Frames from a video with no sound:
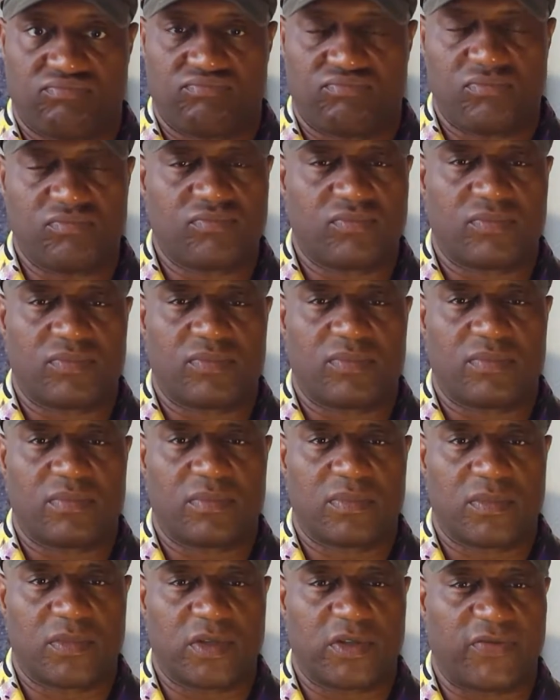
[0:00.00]
Mm,
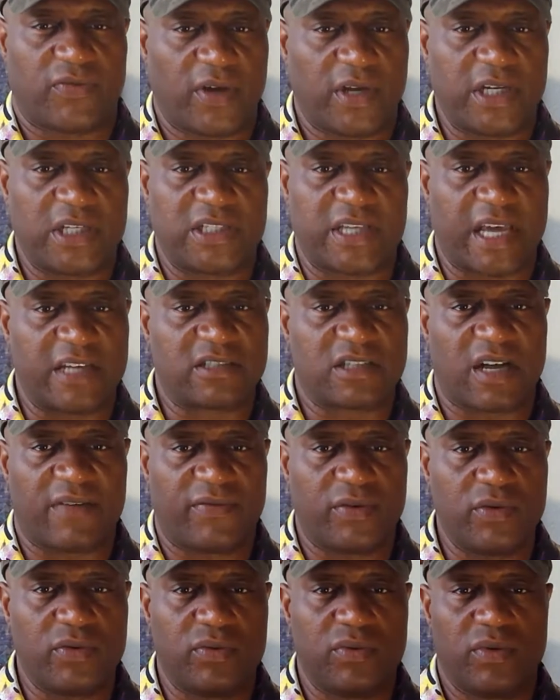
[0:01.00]
it's funny, deja
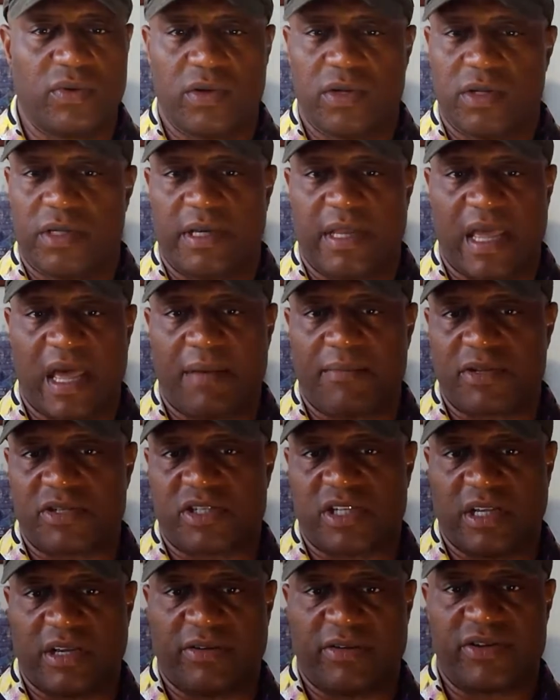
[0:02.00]
vu. Now I'm a
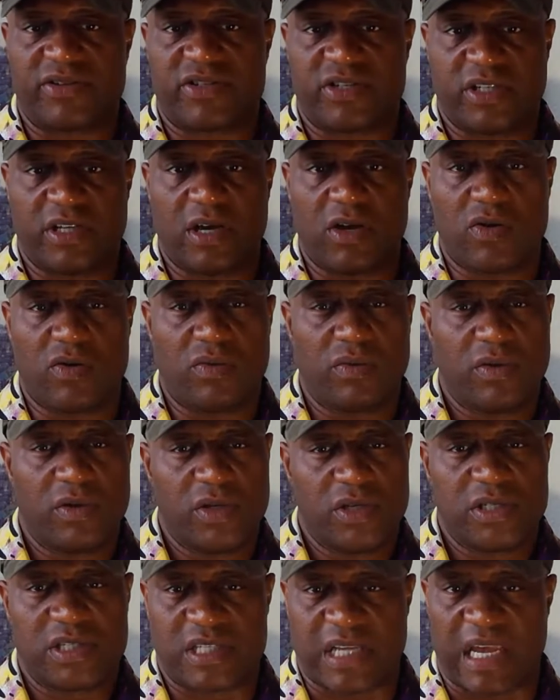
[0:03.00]
senior NCO.
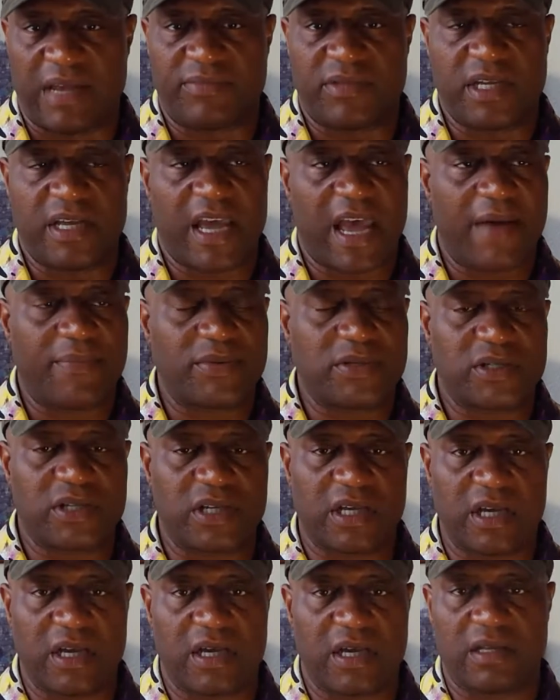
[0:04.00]
Same thing happens
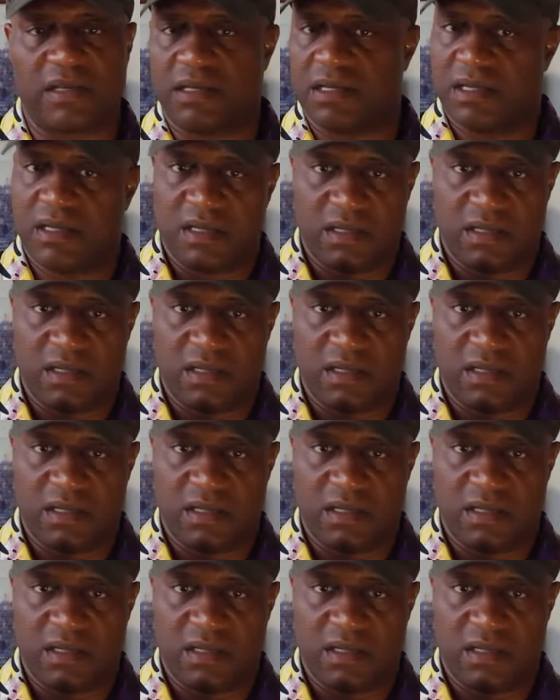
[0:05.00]
again.